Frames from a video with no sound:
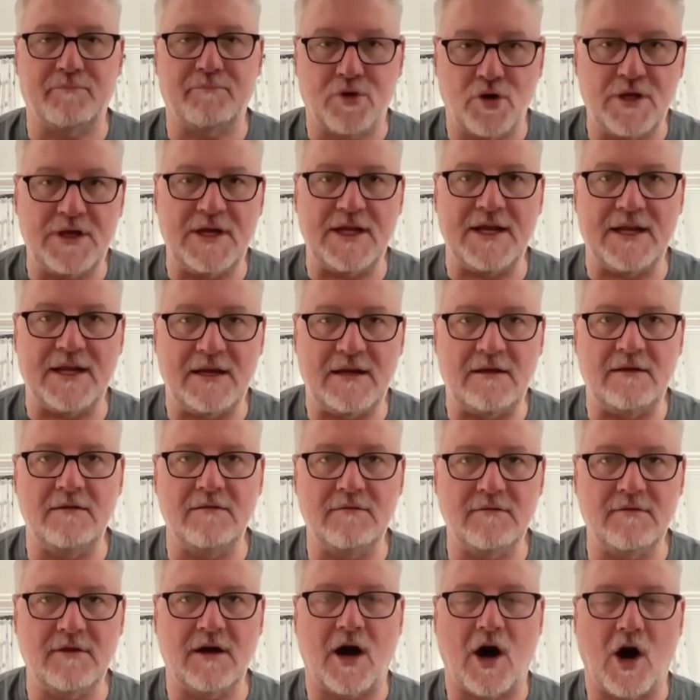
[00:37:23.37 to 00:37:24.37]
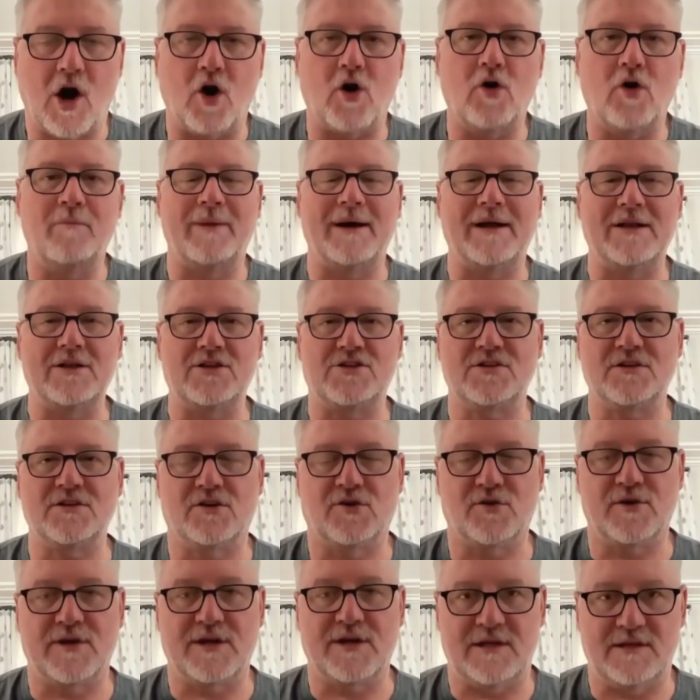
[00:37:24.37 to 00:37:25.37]
Put in a whole bunch
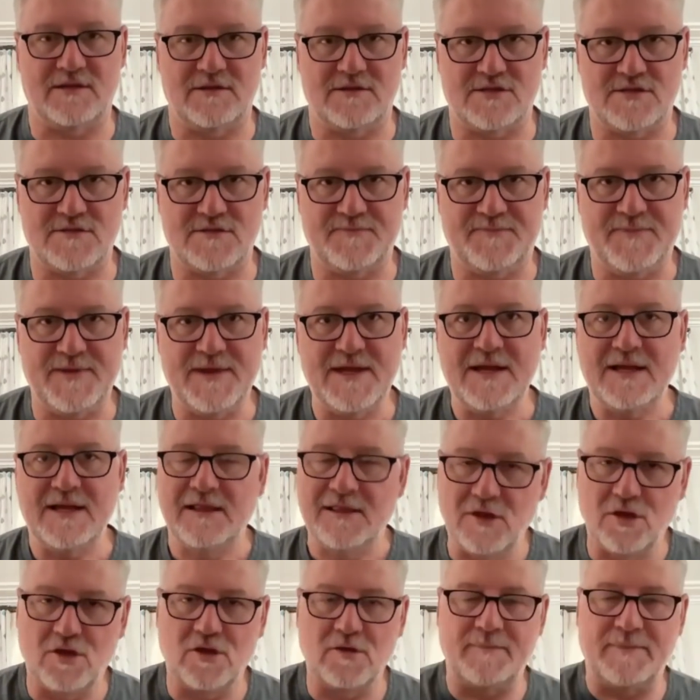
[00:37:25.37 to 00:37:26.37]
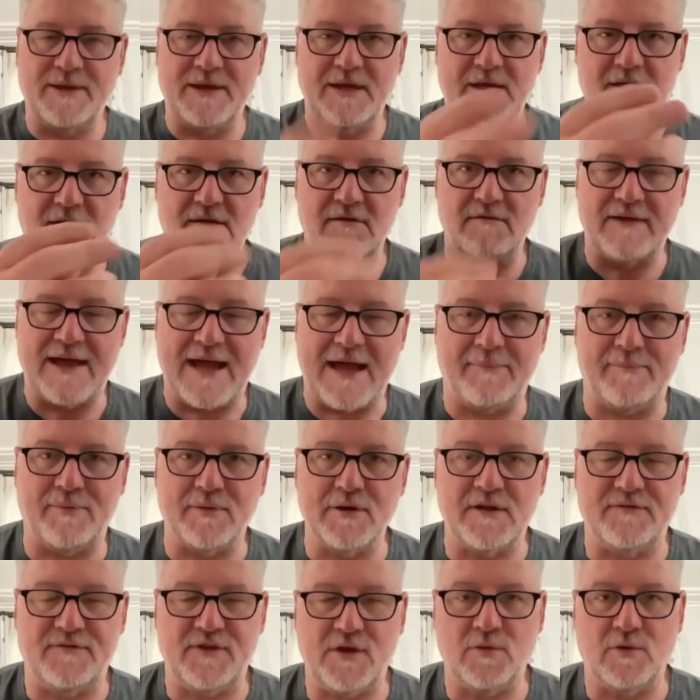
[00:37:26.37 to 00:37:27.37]
of greens, a little bit of
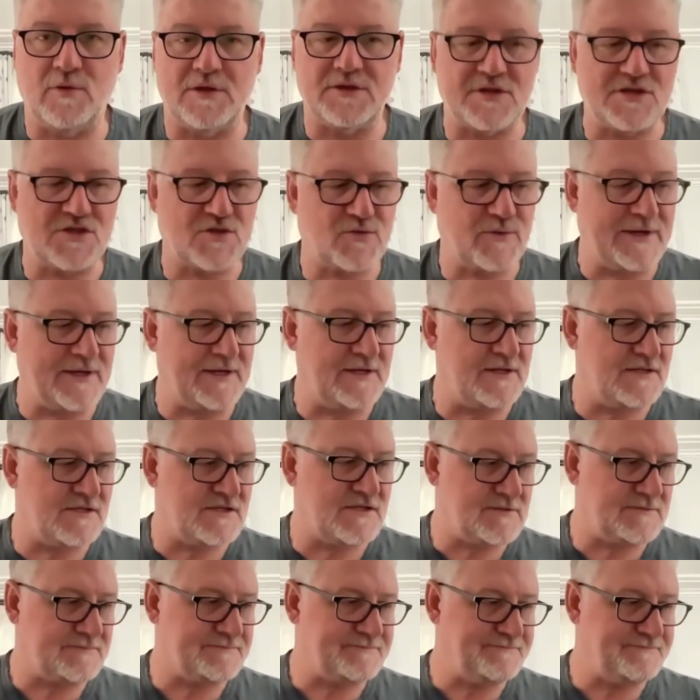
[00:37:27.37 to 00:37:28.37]
apple if you want the sweetness.